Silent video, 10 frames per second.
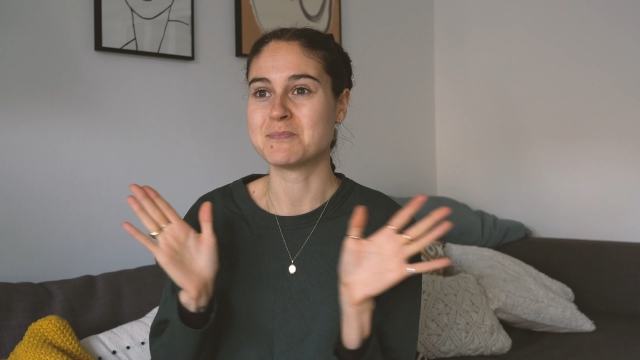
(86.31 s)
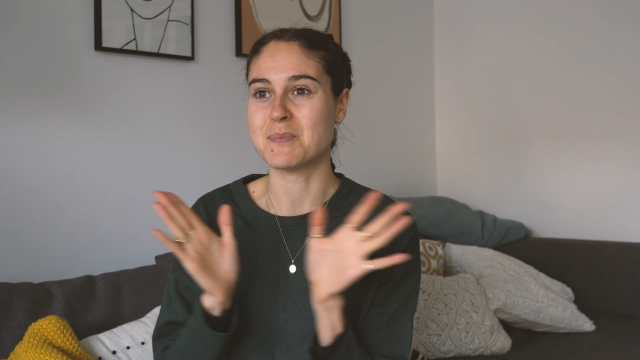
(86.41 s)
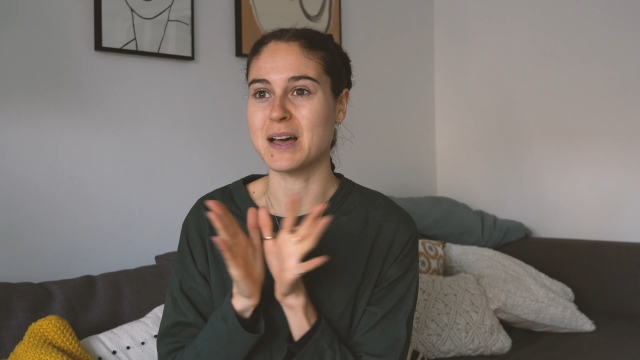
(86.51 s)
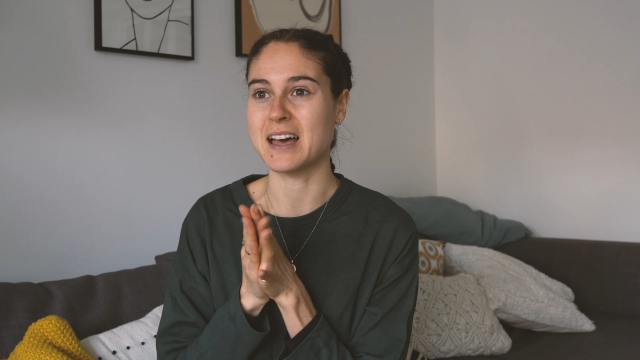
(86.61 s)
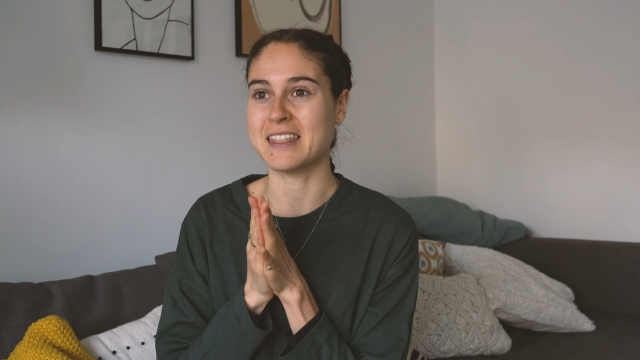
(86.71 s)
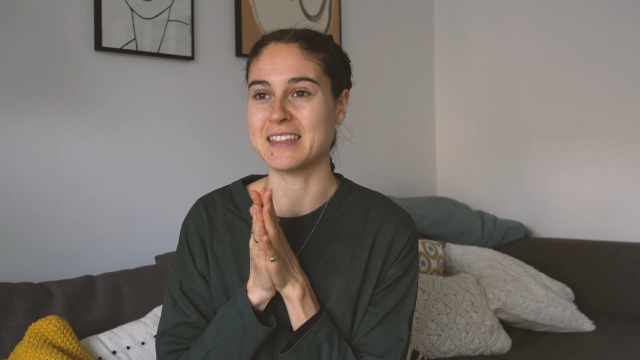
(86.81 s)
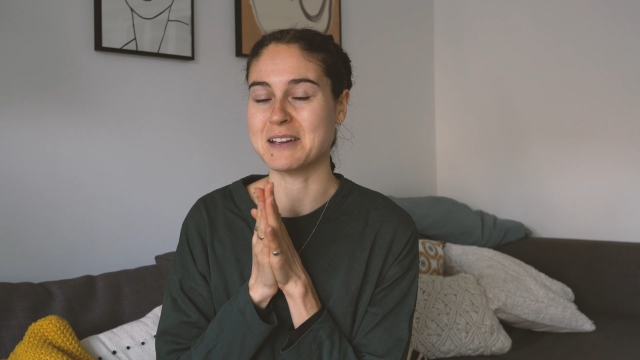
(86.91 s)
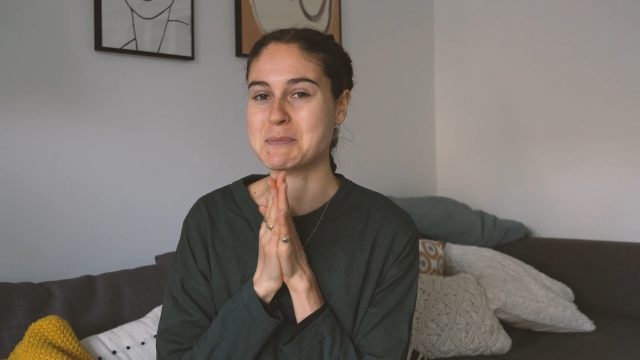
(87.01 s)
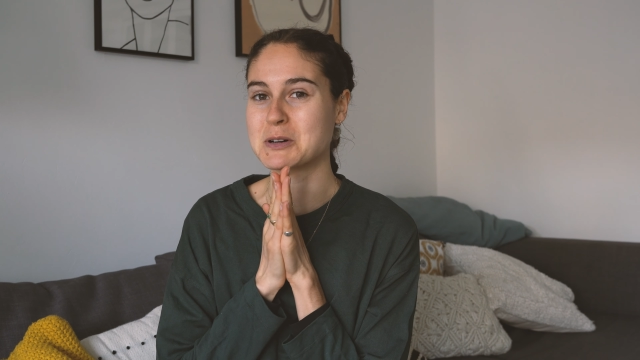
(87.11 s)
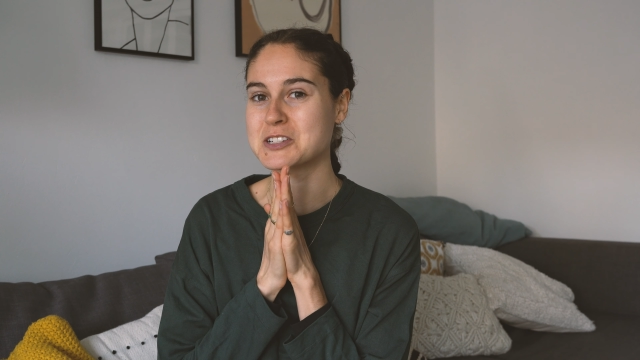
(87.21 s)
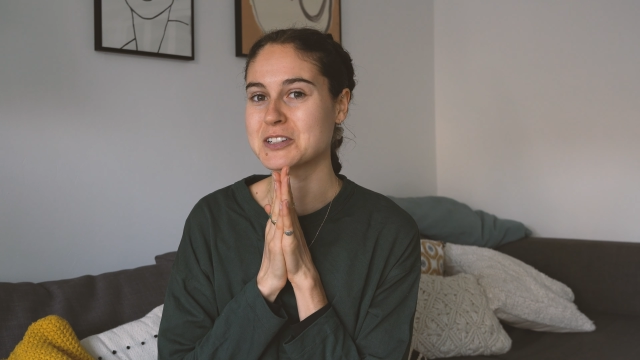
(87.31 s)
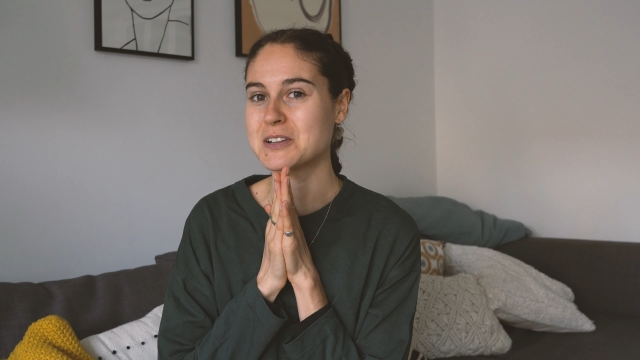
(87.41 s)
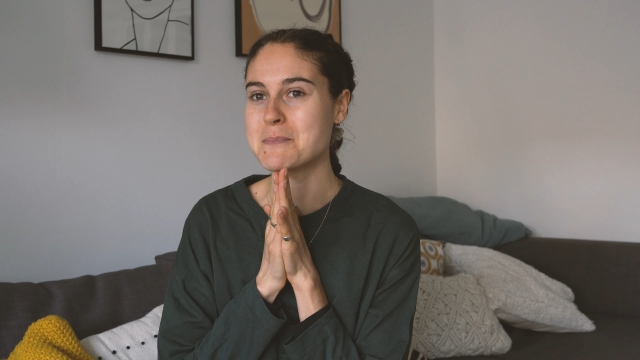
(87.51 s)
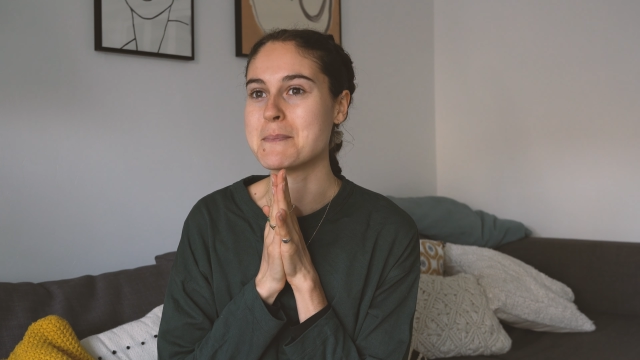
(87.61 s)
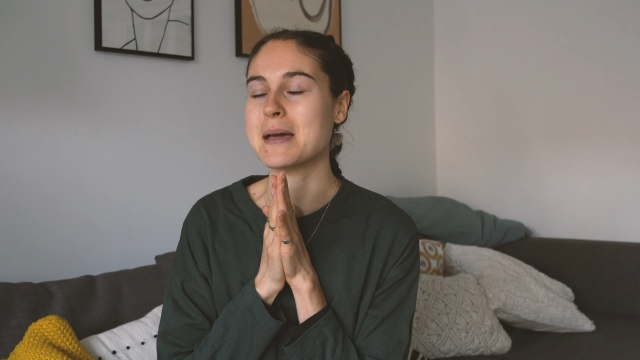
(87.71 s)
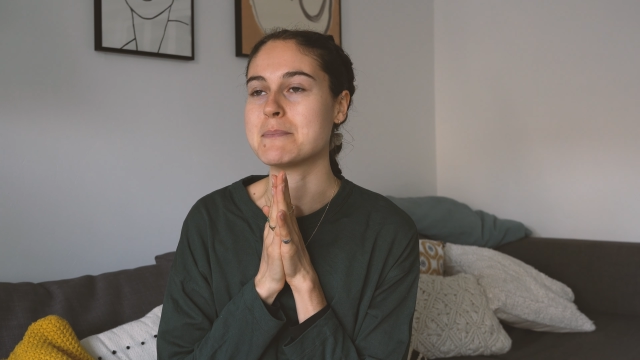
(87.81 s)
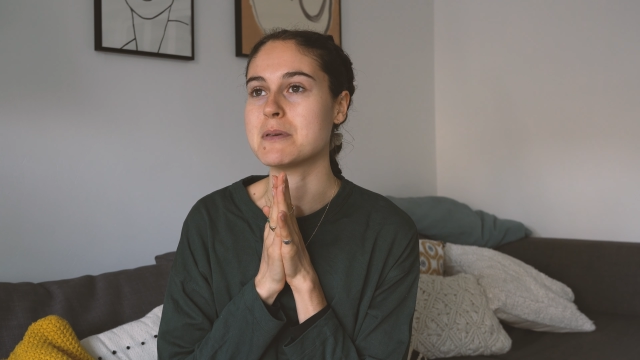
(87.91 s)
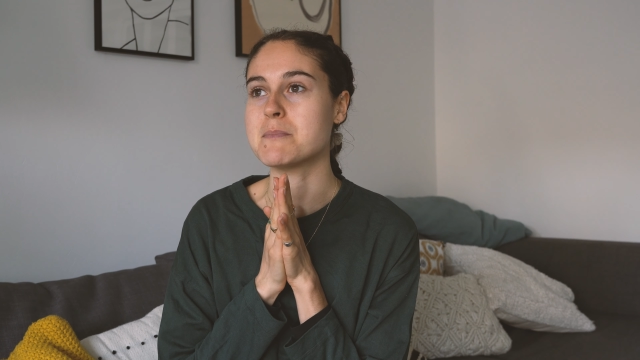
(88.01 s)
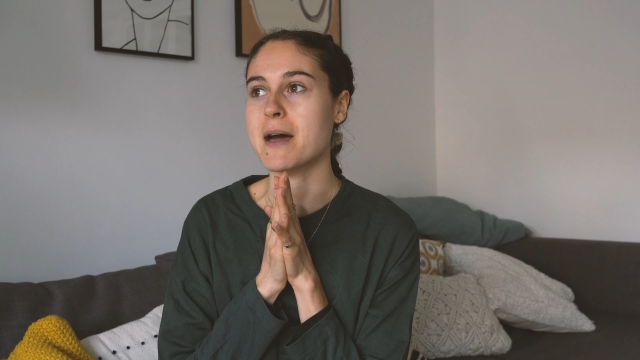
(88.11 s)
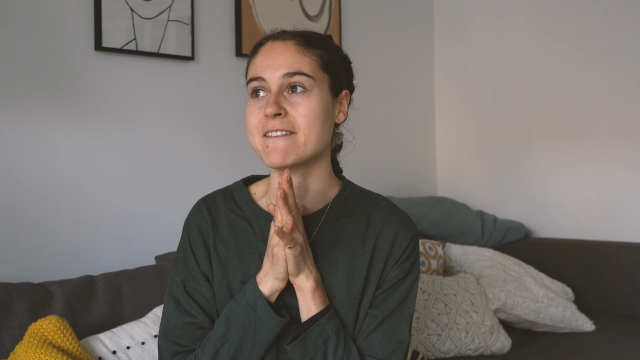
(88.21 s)
But I think Portugal might
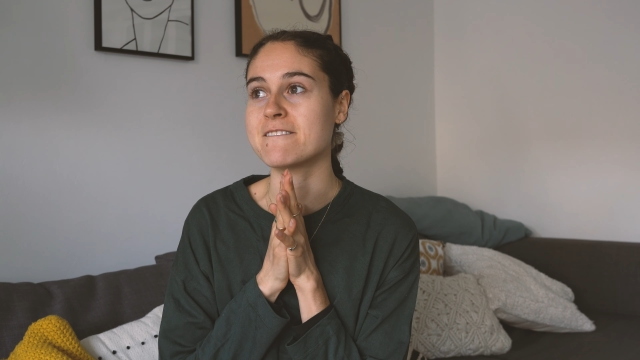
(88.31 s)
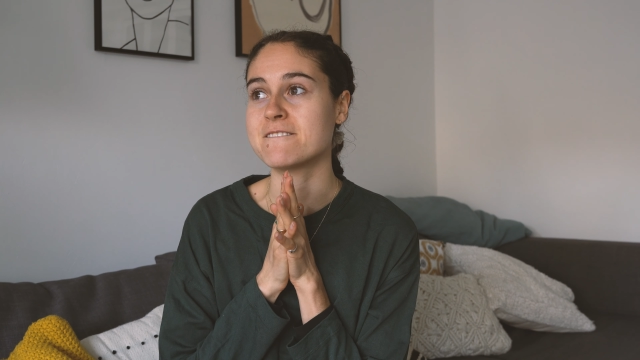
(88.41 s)
be my